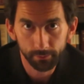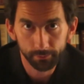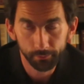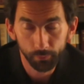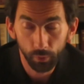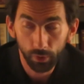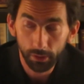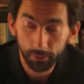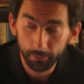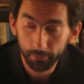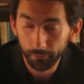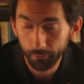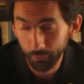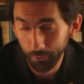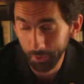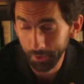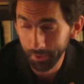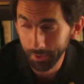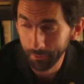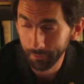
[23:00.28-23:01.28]
well,
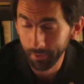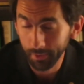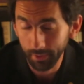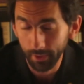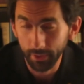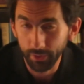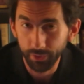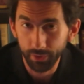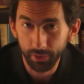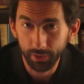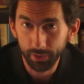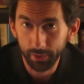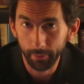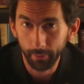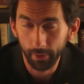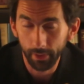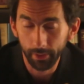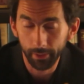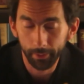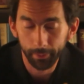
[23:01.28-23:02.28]
really Fifth and Sixth
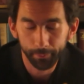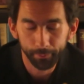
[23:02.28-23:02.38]
combined,